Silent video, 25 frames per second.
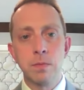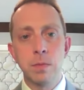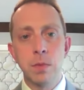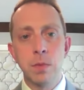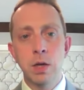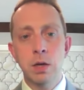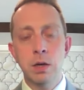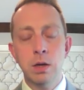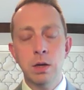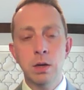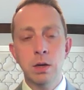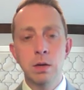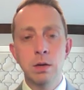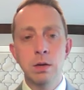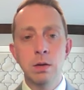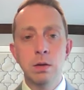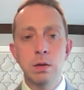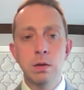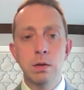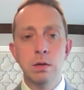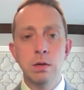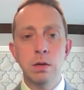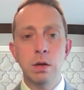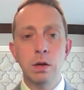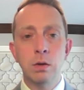It can
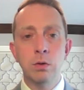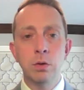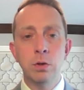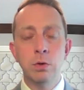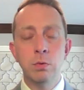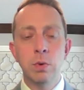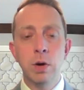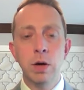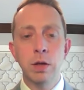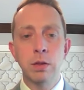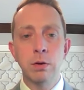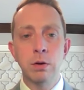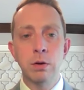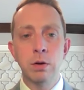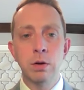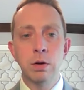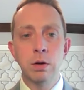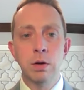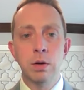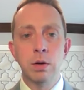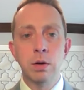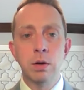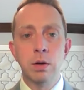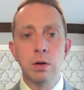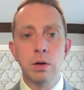tell you whether
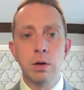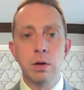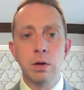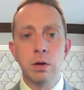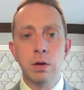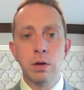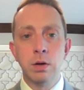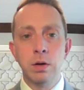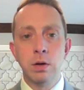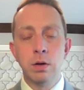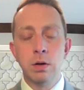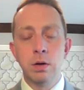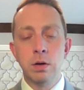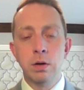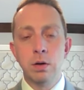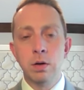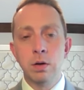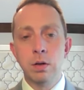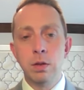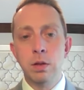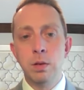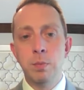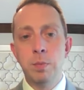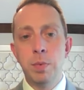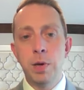
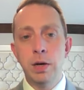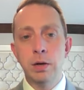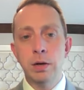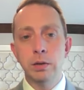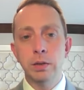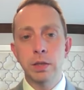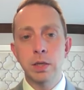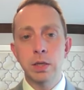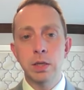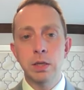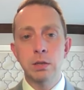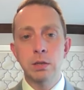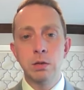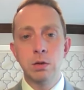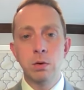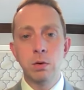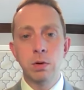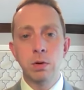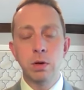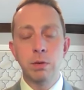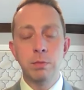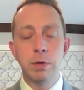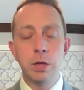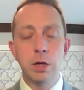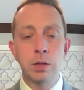the penalty is
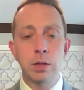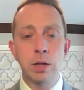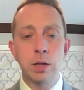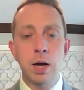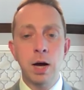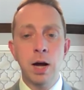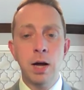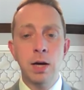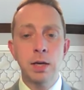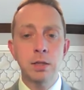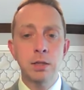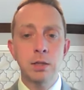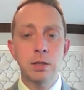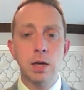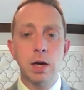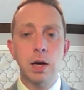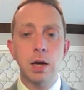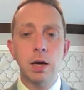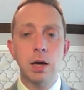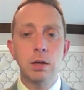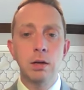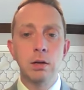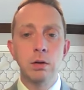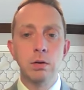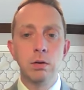going to be on the high
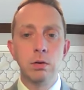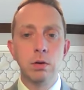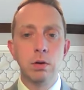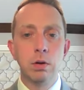side